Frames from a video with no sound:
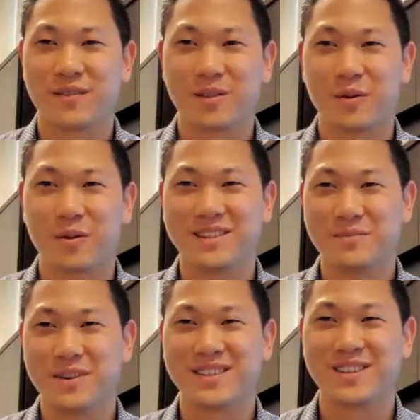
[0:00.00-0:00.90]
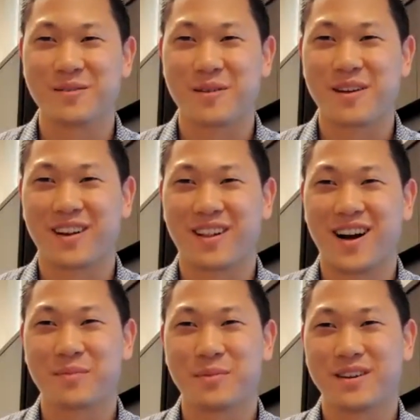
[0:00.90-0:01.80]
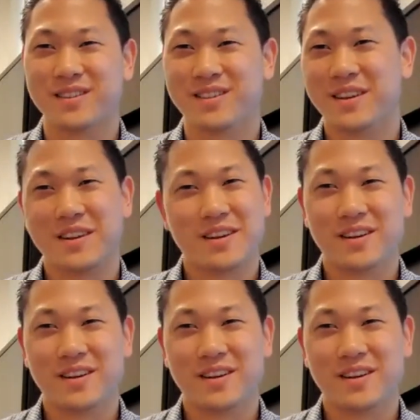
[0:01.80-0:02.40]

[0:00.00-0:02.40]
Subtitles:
little bits and pieces around the clock, because